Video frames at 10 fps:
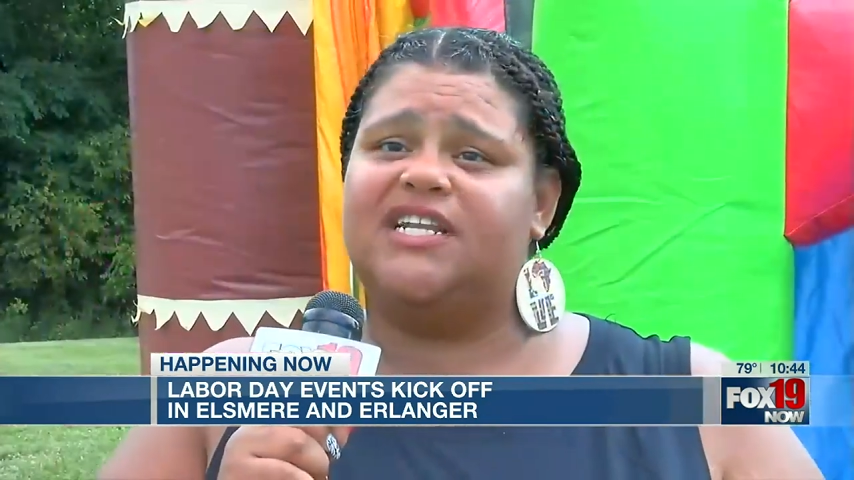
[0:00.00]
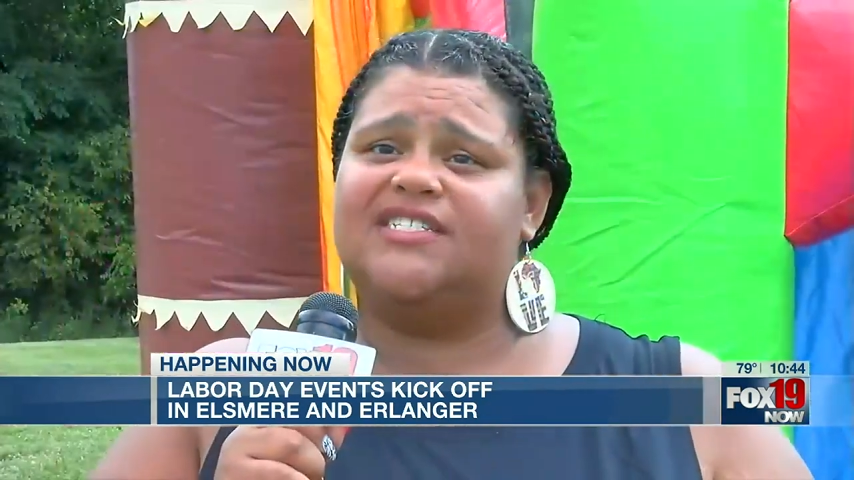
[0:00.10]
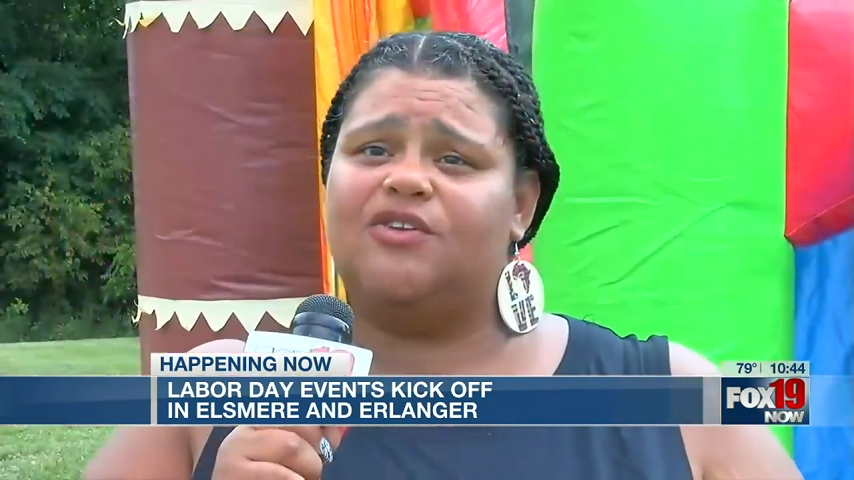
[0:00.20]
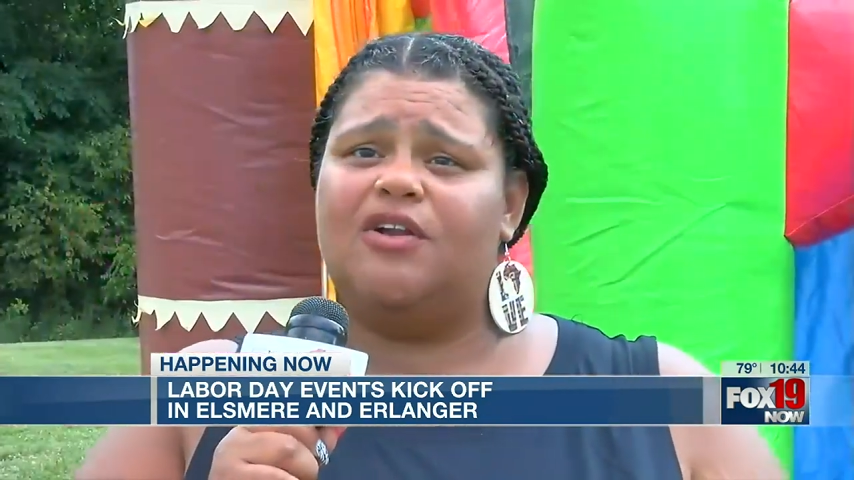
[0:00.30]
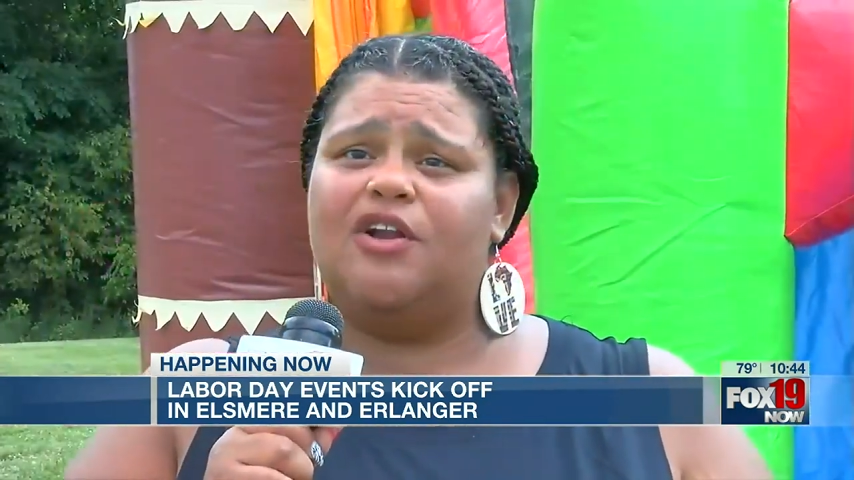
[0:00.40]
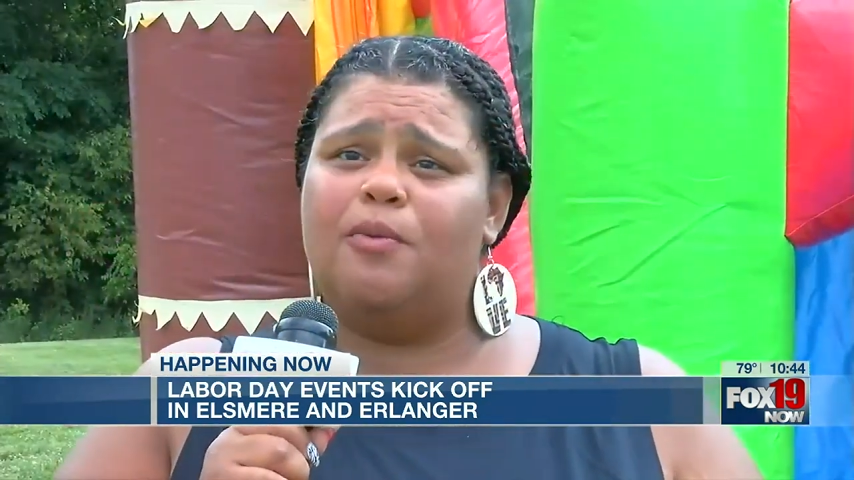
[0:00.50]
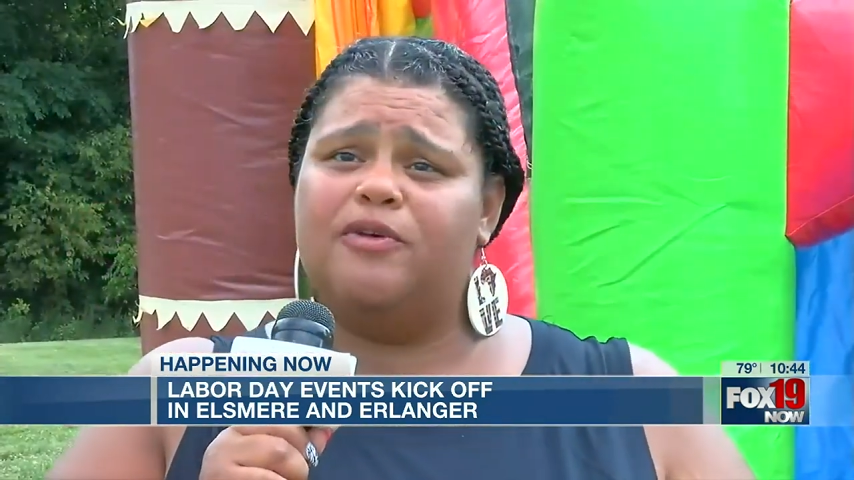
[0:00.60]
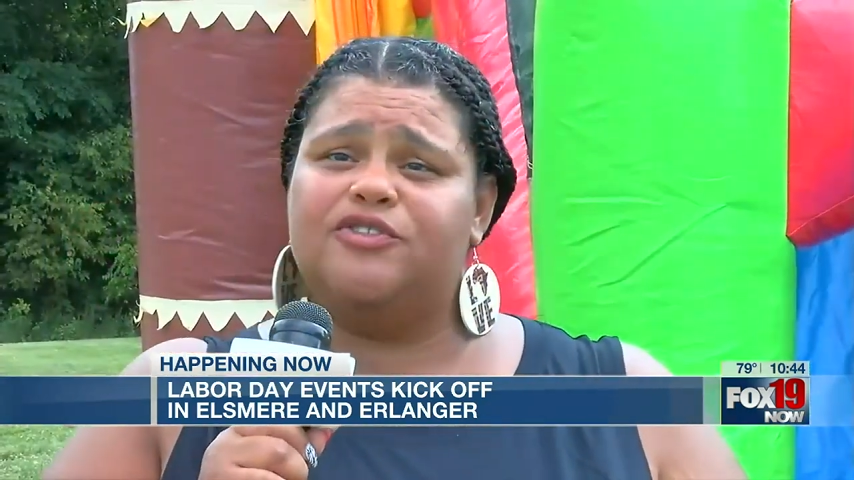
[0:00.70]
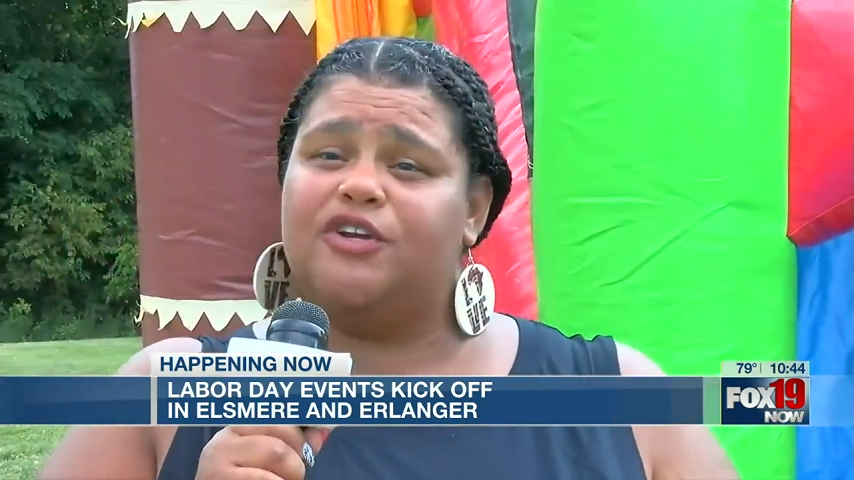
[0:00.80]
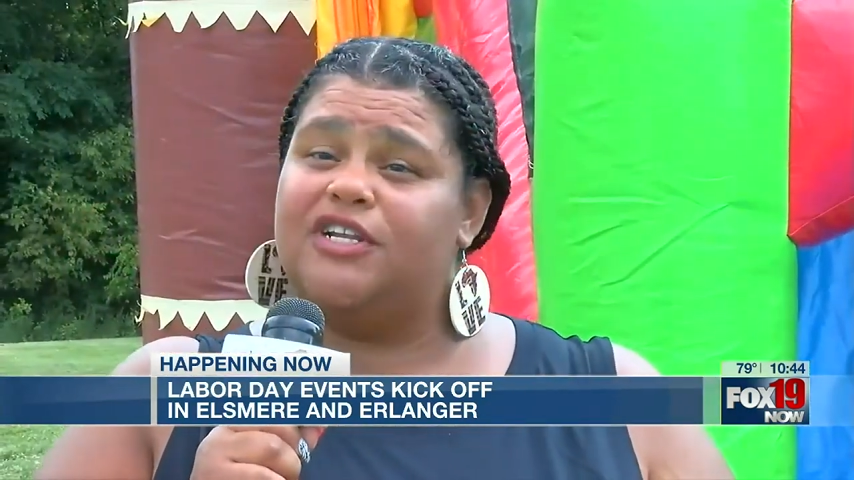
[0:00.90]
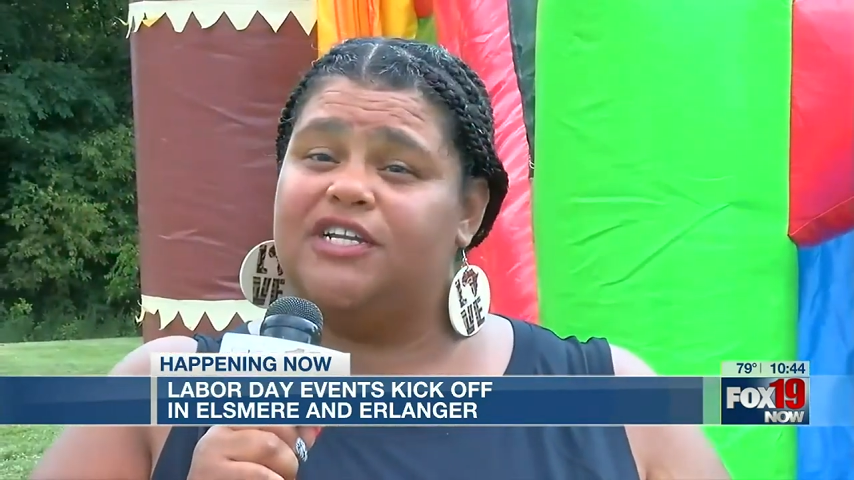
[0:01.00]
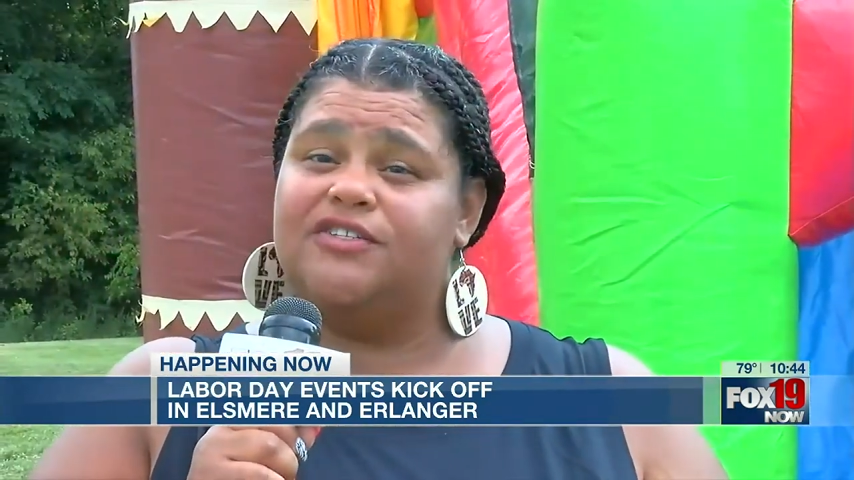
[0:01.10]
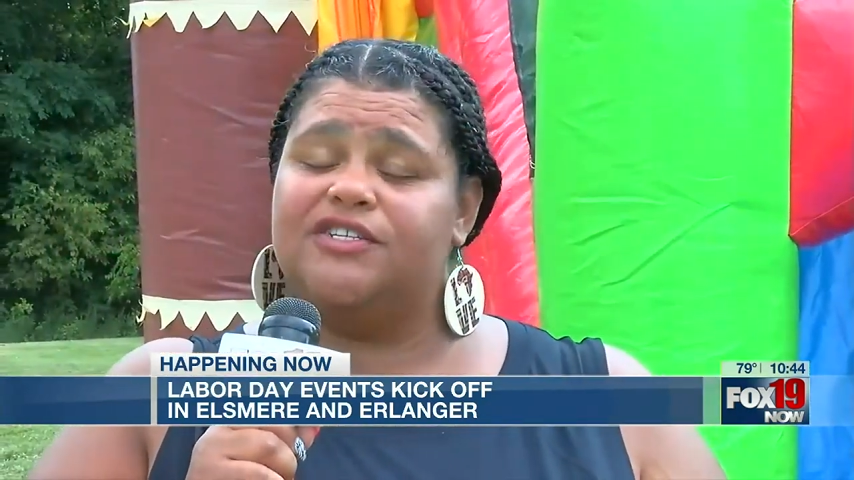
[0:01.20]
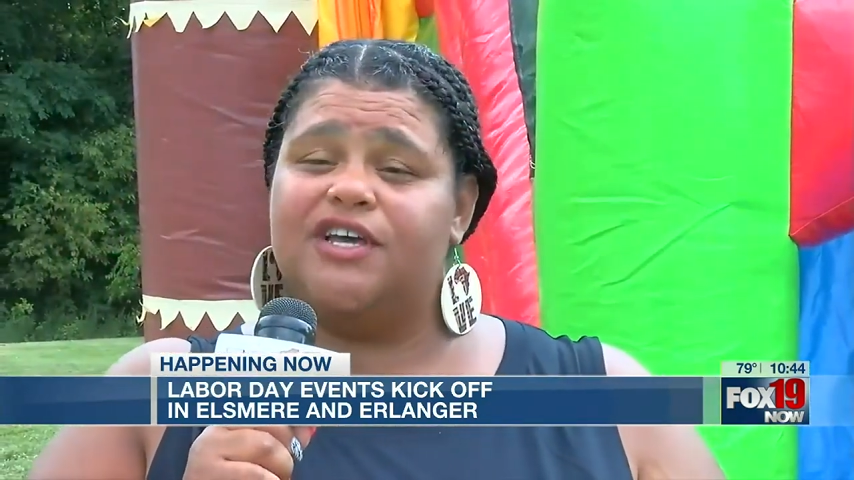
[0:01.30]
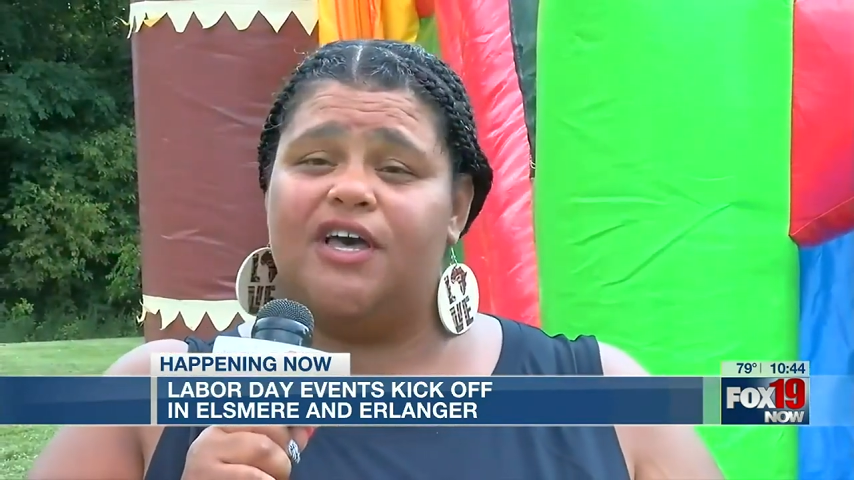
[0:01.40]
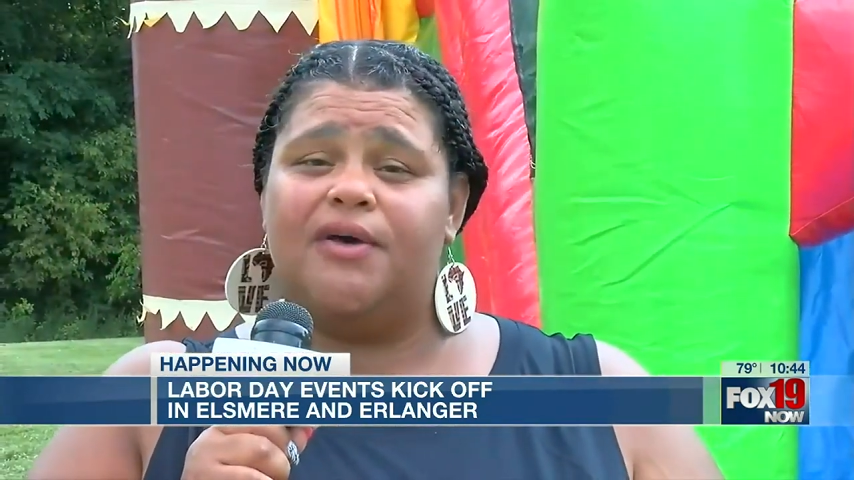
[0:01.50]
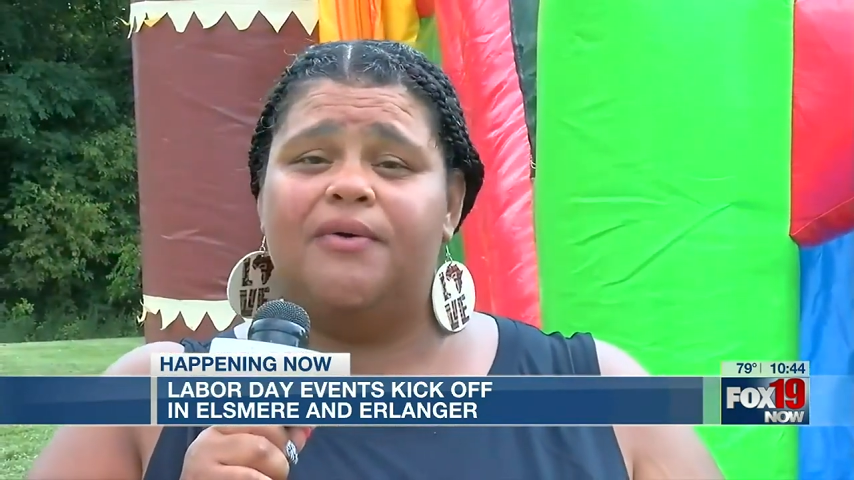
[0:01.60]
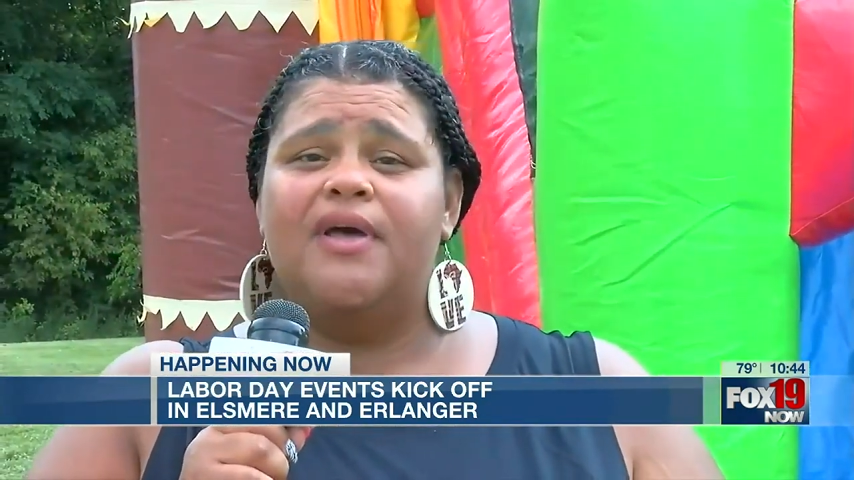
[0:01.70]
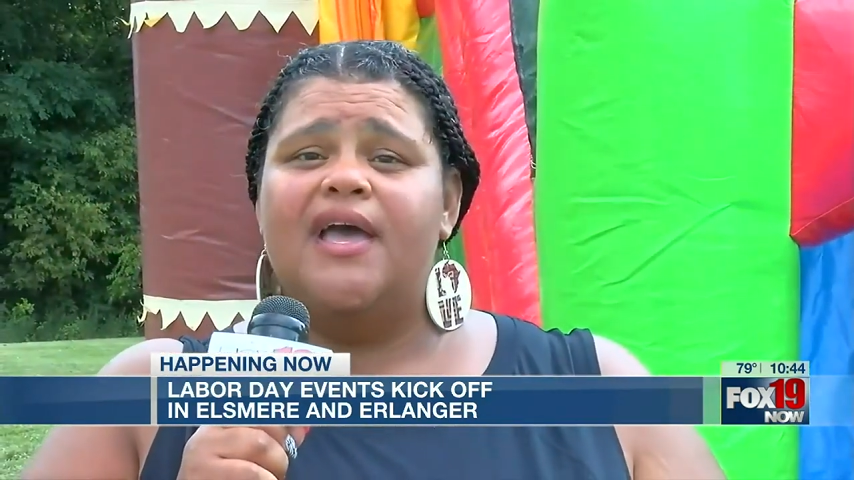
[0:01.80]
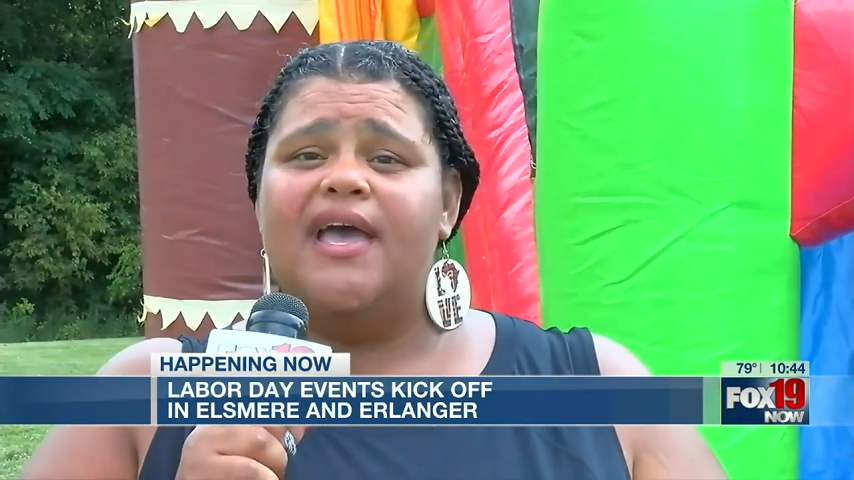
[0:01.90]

that started almost 30 years ago.